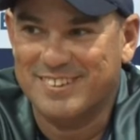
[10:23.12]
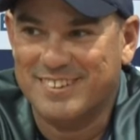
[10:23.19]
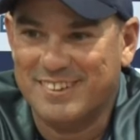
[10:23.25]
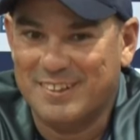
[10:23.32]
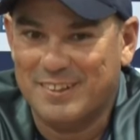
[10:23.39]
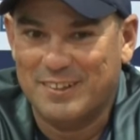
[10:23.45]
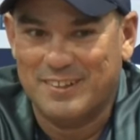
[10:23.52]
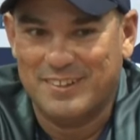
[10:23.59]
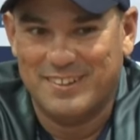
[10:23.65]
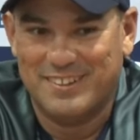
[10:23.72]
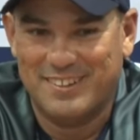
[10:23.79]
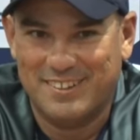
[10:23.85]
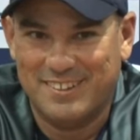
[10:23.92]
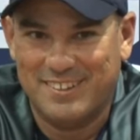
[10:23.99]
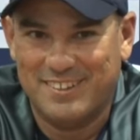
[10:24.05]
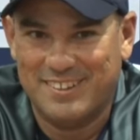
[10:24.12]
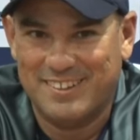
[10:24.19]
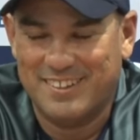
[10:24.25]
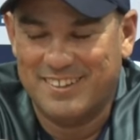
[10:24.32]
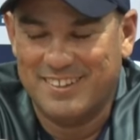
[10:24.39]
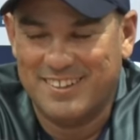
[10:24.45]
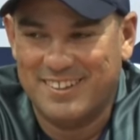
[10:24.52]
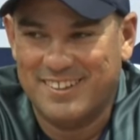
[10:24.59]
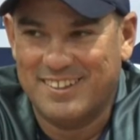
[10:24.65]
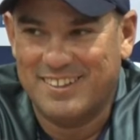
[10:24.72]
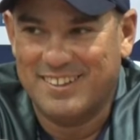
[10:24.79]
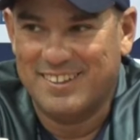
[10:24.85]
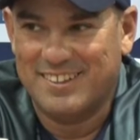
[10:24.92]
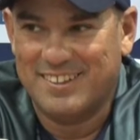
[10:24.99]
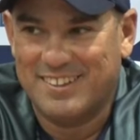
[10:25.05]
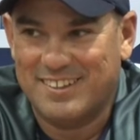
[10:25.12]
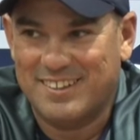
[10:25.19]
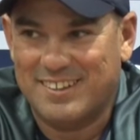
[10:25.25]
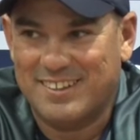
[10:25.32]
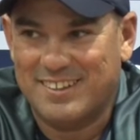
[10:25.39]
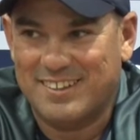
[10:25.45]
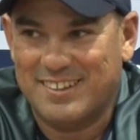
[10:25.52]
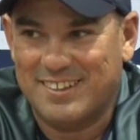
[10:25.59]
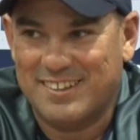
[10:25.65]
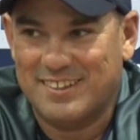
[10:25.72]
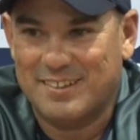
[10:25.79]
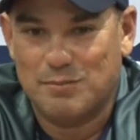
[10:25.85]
to uh, play big shot and got out.